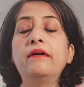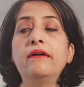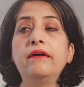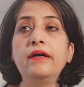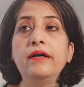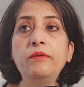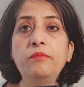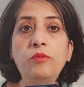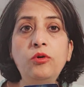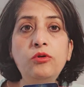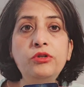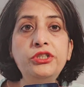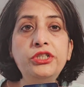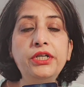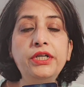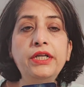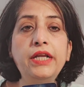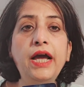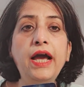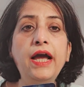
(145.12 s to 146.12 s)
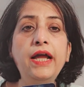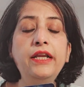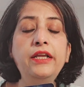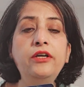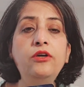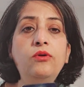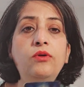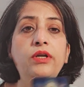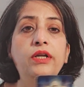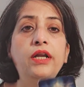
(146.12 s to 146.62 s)
emotion, and
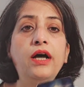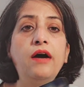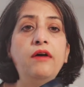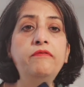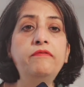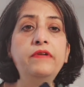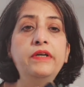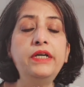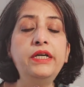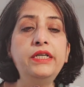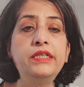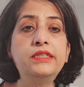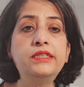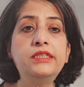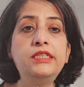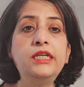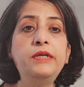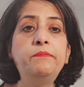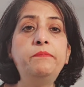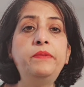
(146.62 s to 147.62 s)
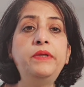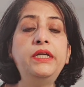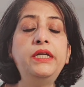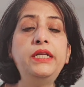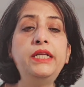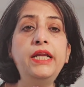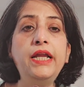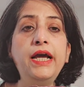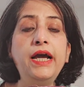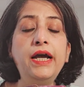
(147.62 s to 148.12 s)
your love is
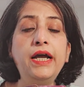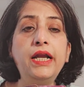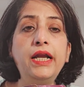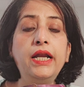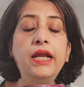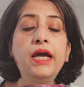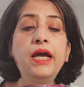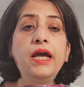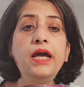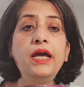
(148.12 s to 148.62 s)
deeply led.